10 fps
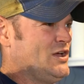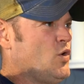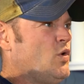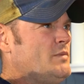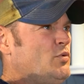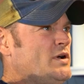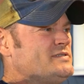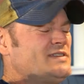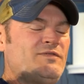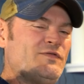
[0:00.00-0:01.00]

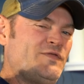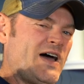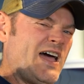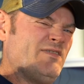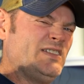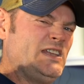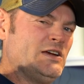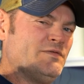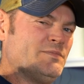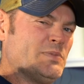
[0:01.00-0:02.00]
1.75 liter
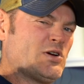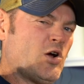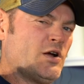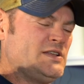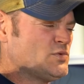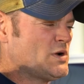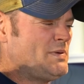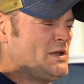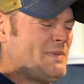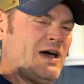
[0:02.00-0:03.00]
of Bacardi, so we're gonna
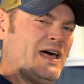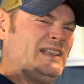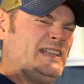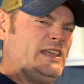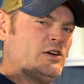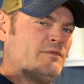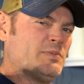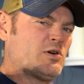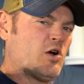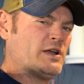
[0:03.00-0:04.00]
put about a liter of
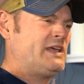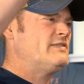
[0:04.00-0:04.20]
Bacardi in